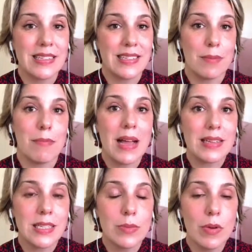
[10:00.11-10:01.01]
That's the
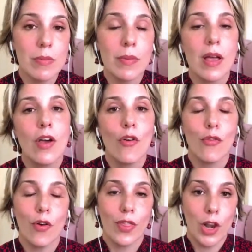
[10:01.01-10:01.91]
maximum
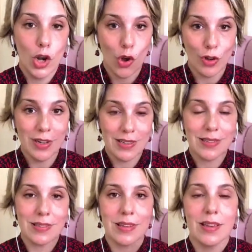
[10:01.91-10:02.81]
for the longest